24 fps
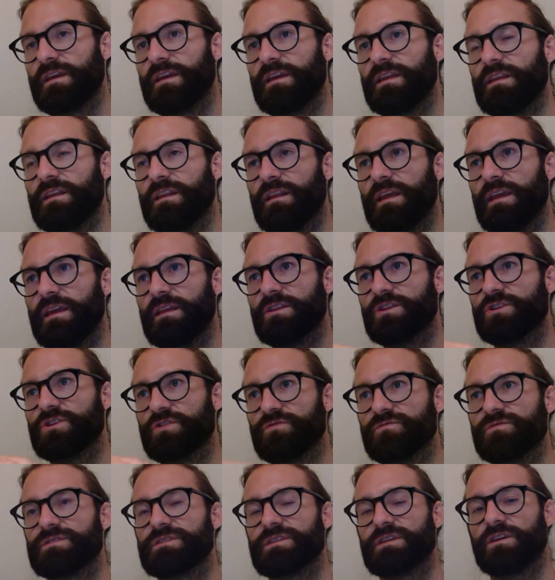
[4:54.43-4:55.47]
in
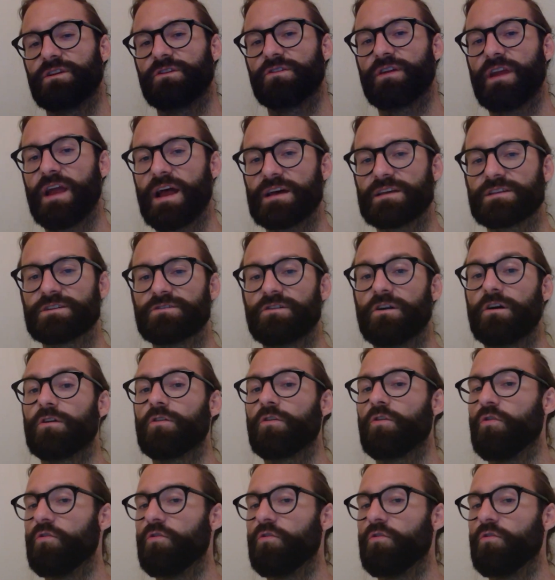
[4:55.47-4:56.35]
choosing your gastroc